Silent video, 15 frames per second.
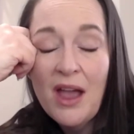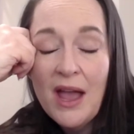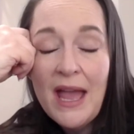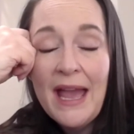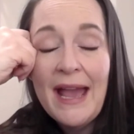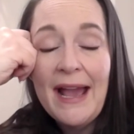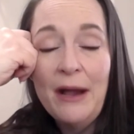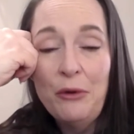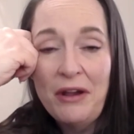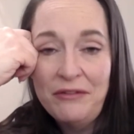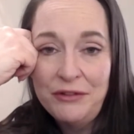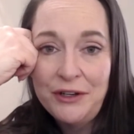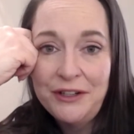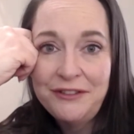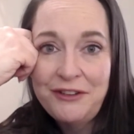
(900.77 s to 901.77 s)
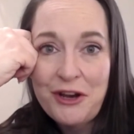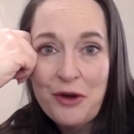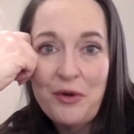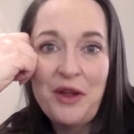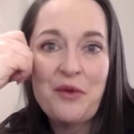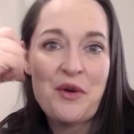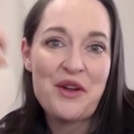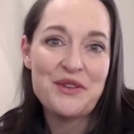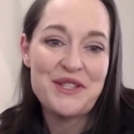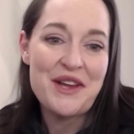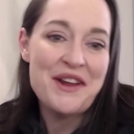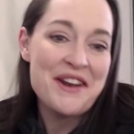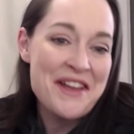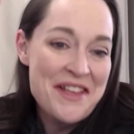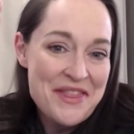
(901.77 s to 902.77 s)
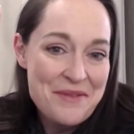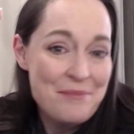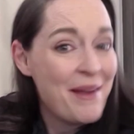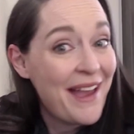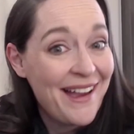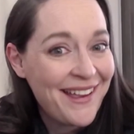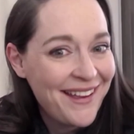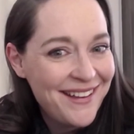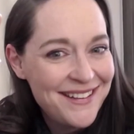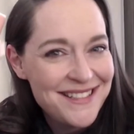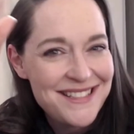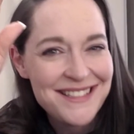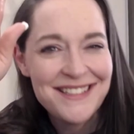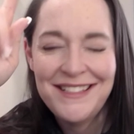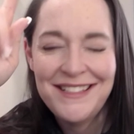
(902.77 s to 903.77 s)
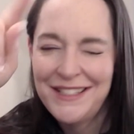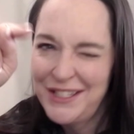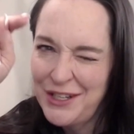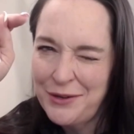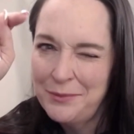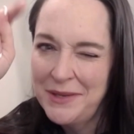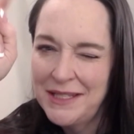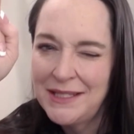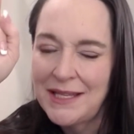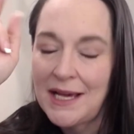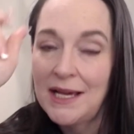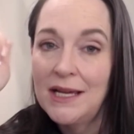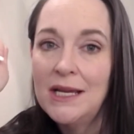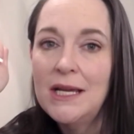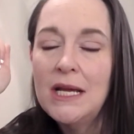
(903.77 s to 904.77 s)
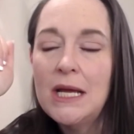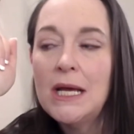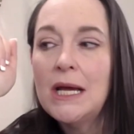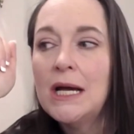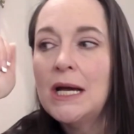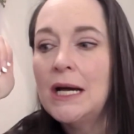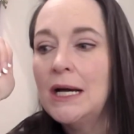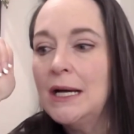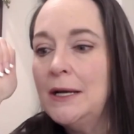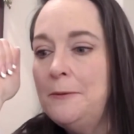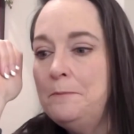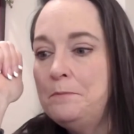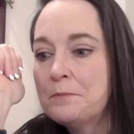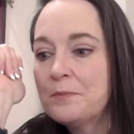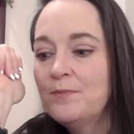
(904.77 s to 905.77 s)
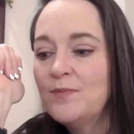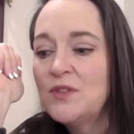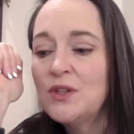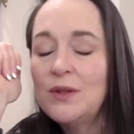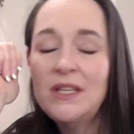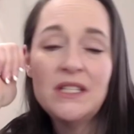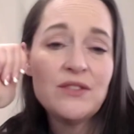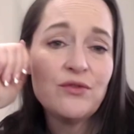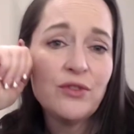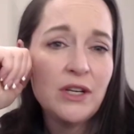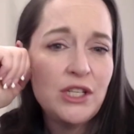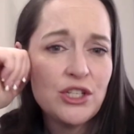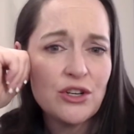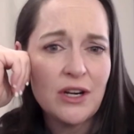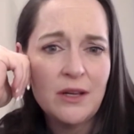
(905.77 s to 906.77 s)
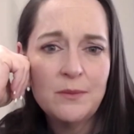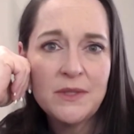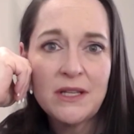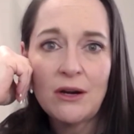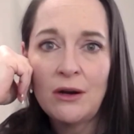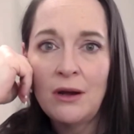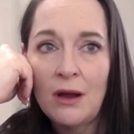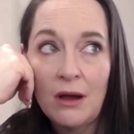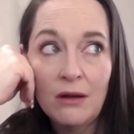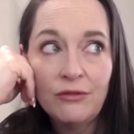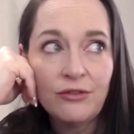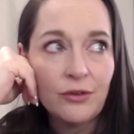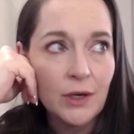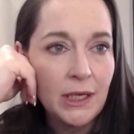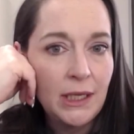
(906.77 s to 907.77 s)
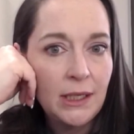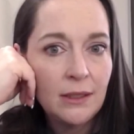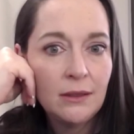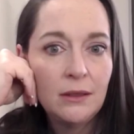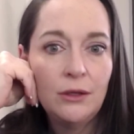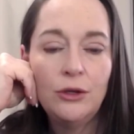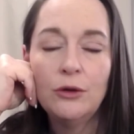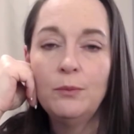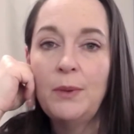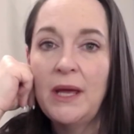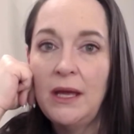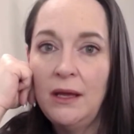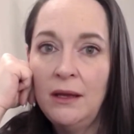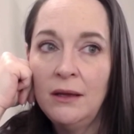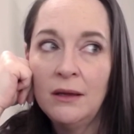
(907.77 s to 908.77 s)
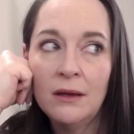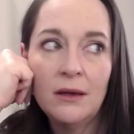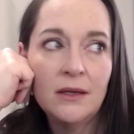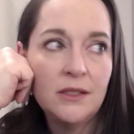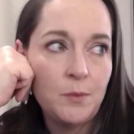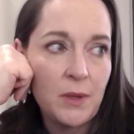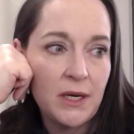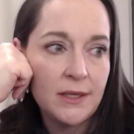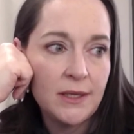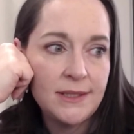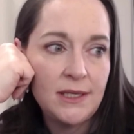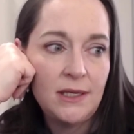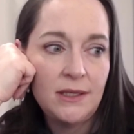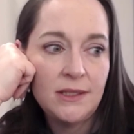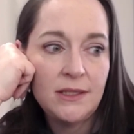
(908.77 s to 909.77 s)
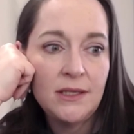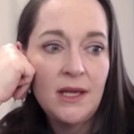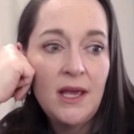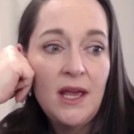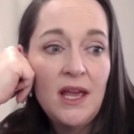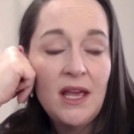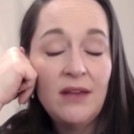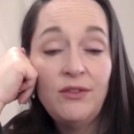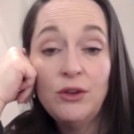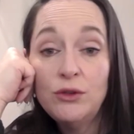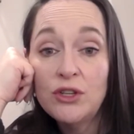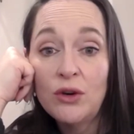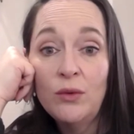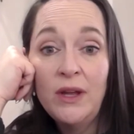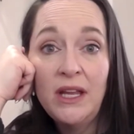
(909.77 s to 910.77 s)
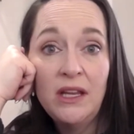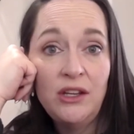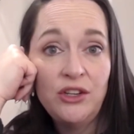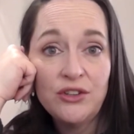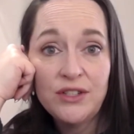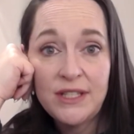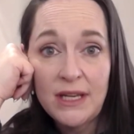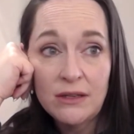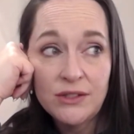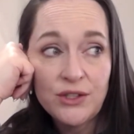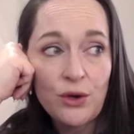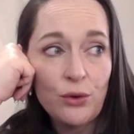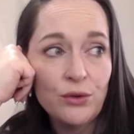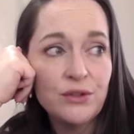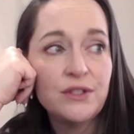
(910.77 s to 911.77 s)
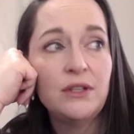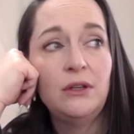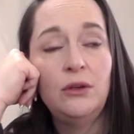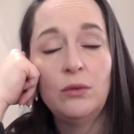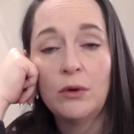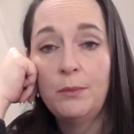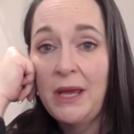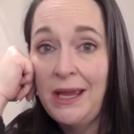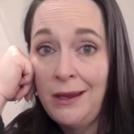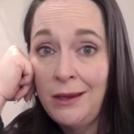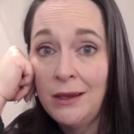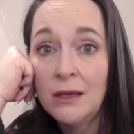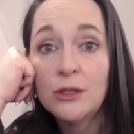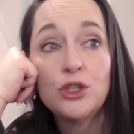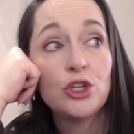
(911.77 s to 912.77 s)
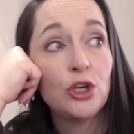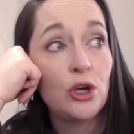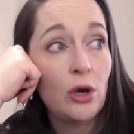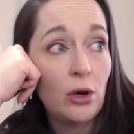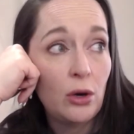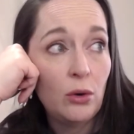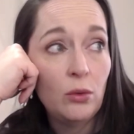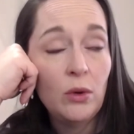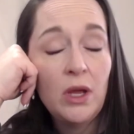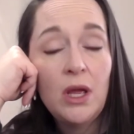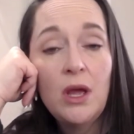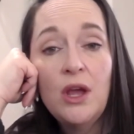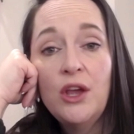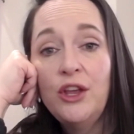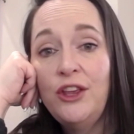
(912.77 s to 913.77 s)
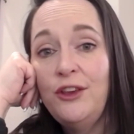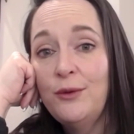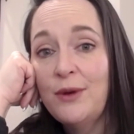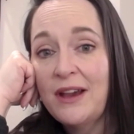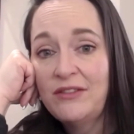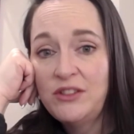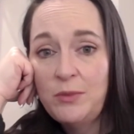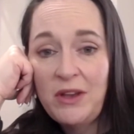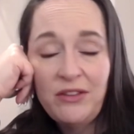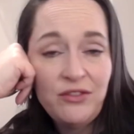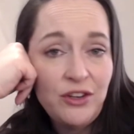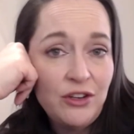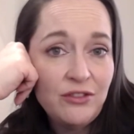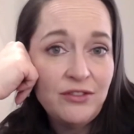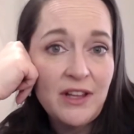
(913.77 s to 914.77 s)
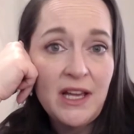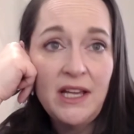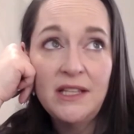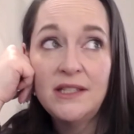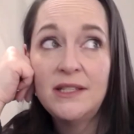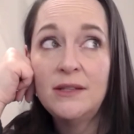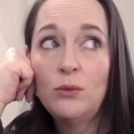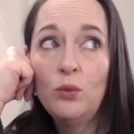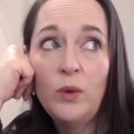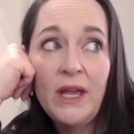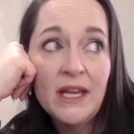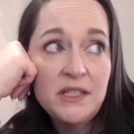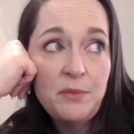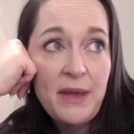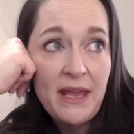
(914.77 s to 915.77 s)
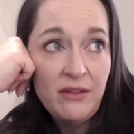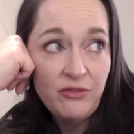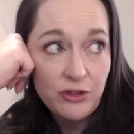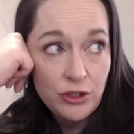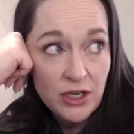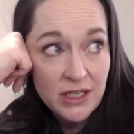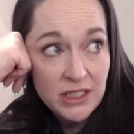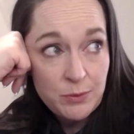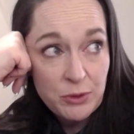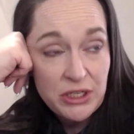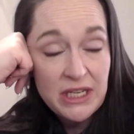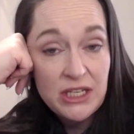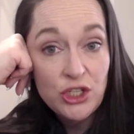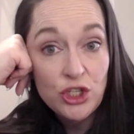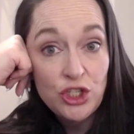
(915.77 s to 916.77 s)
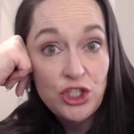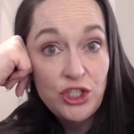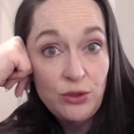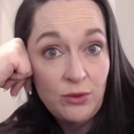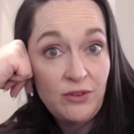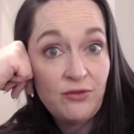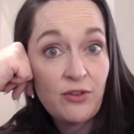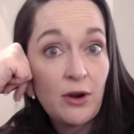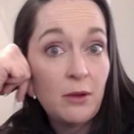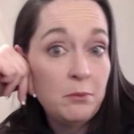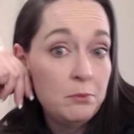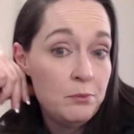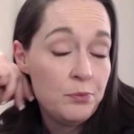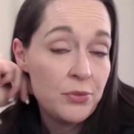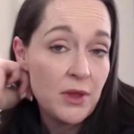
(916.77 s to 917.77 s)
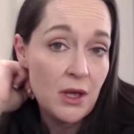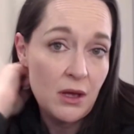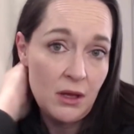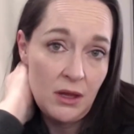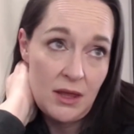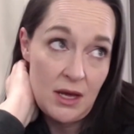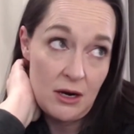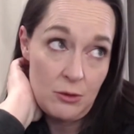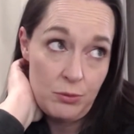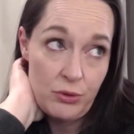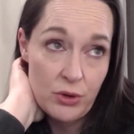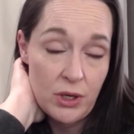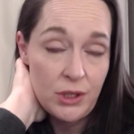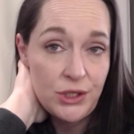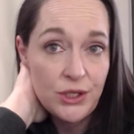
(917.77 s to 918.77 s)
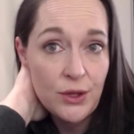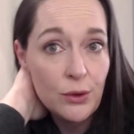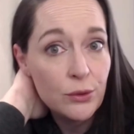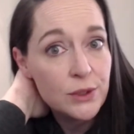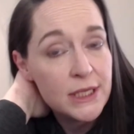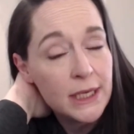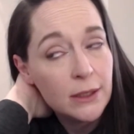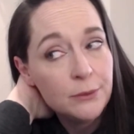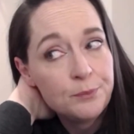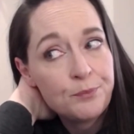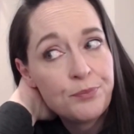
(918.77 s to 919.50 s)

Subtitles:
However, knowing what goes on the back end, don't miss that. So these free trips are not free. You're paying a deposit. If you don't hit your sales goals, you are paying to go. You have to pay for your flights. We had to pay for transportation to and from the airport to the hotel.